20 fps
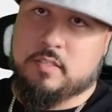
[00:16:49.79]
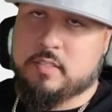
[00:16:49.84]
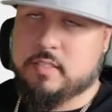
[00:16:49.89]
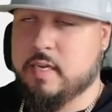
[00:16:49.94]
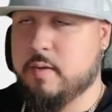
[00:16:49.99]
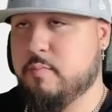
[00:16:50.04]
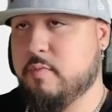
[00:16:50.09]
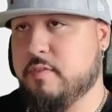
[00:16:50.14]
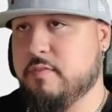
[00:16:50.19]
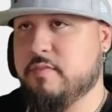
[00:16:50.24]

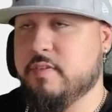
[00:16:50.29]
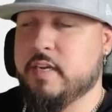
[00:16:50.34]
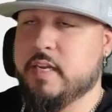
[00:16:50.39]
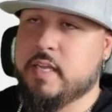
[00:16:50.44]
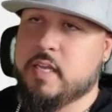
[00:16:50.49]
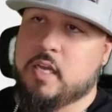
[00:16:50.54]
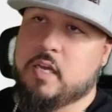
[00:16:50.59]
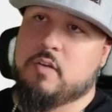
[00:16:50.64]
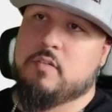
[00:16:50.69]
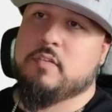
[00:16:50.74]
separate
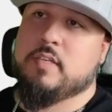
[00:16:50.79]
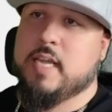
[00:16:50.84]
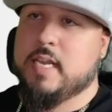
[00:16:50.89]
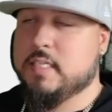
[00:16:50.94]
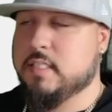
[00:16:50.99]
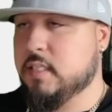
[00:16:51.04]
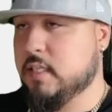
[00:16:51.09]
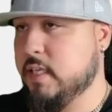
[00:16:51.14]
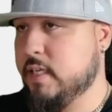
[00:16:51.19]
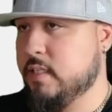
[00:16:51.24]
video that
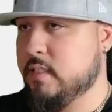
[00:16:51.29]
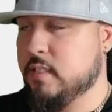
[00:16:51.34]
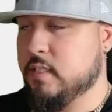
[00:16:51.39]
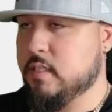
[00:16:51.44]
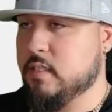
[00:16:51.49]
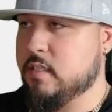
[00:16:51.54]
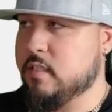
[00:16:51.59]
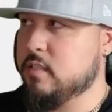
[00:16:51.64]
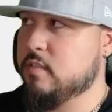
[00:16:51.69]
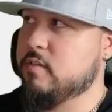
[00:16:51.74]
is linked
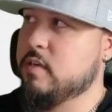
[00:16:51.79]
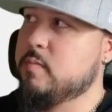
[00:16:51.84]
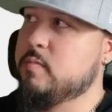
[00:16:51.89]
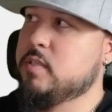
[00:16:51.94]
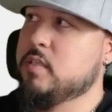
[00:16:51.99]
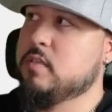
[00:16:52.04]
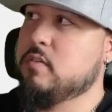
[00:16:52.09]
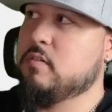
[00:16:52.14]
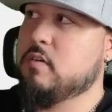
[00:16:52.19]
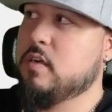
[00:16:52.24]
in the
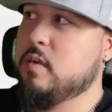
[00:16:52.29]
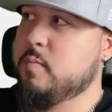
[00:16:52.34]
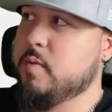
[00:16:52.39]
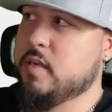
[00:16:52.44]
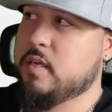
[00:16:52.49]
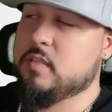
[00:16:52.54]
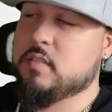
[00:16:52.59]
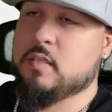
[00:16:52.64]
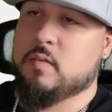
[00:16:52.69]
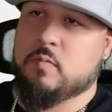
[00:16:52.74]
description or up
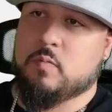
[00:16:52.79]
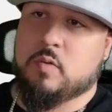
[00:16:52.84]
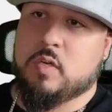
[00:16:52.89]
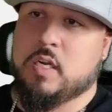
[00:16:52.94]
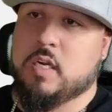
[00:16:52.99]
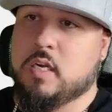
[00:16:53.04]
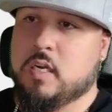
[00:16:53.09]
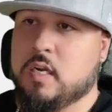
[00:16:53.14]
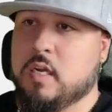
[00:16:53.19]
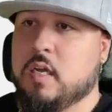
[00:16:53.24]
here
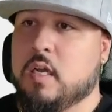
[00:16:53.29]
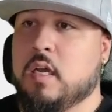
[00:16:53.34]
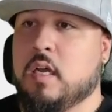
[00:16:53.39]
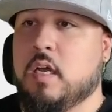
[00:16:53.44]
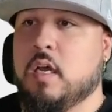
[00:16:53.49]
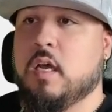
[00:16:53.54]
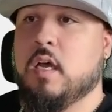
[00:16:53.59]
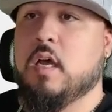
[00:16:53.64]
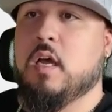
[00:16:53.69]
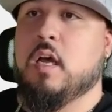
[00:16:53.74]
somewhere.
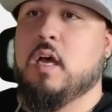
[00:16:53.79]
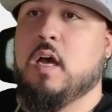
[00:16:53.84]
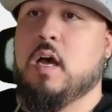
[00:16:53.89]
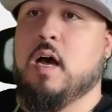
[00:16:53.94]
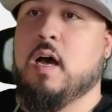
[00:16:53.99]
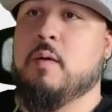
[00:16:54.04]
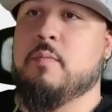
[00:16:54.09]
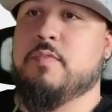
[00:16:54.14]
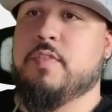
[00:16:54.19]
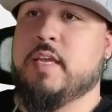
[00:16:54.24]

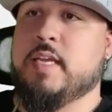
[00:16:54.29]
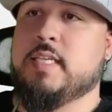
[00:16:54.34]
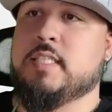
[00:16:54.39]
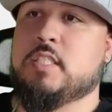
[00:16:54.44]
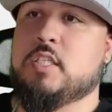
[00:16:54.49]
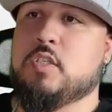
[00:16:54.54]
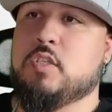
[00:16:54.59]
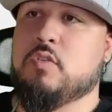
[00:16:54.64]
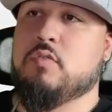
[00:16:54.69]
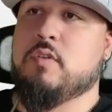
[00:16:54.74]
Things
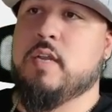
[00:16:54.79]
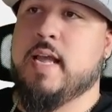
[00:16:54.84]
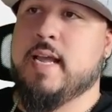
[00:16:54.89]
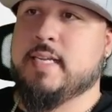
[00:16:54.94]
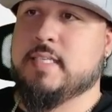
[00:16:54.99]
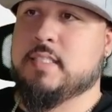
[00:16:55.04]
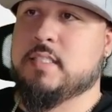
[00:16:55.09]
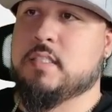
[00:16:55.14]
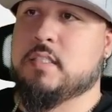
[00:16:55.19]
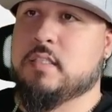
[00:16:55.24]
to do
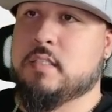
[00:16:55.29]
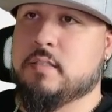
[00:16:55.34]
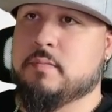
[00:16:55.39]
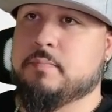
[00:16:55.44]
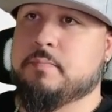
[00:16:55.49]
next.